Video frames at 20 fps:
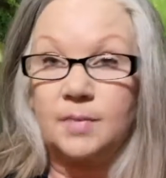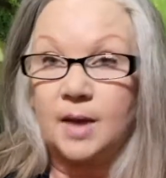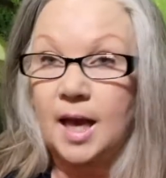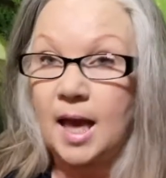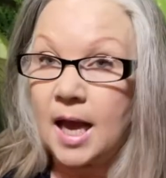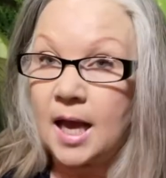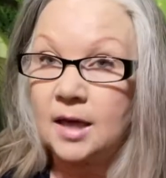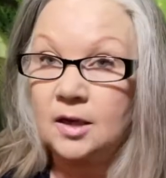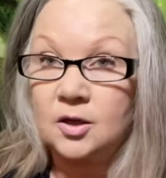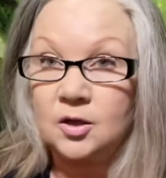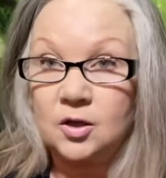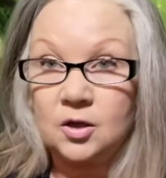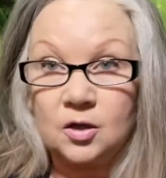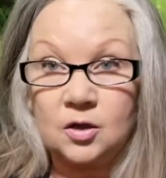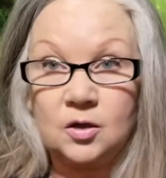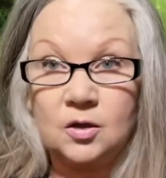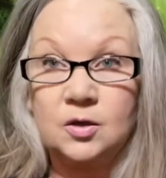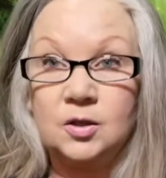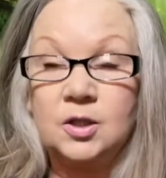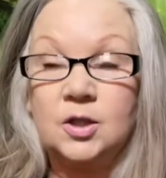
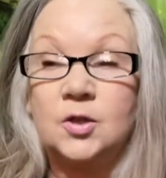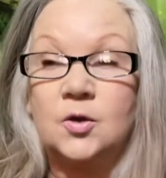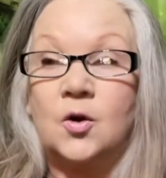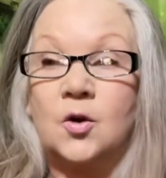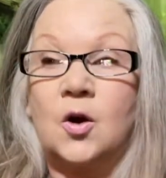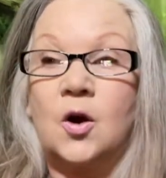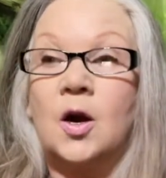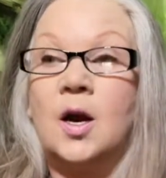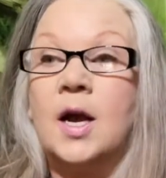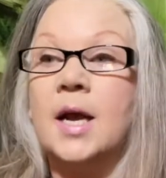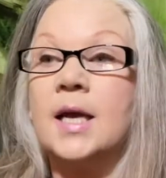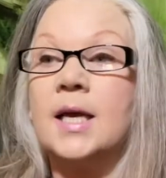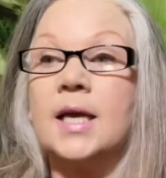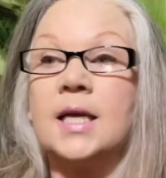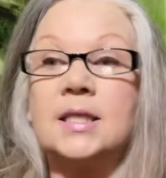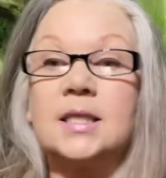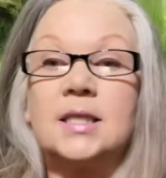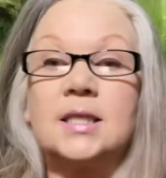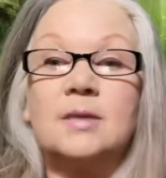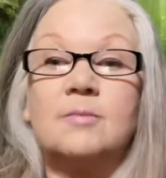candles or
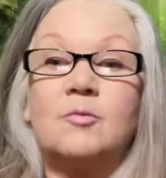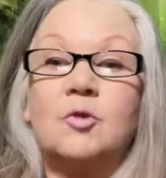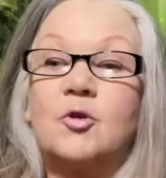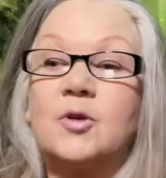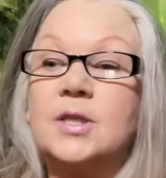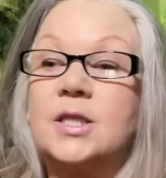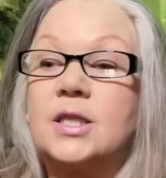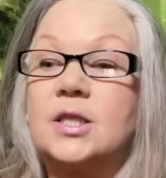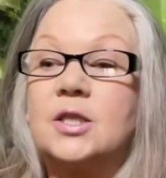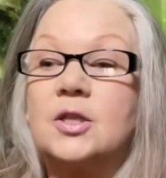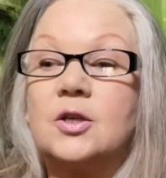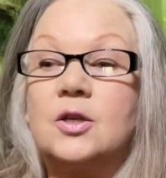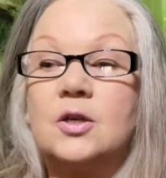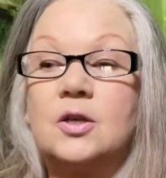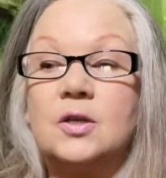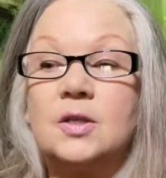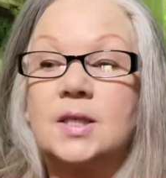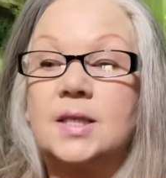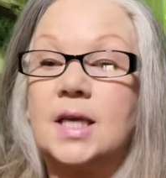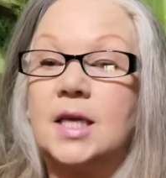get some crystals,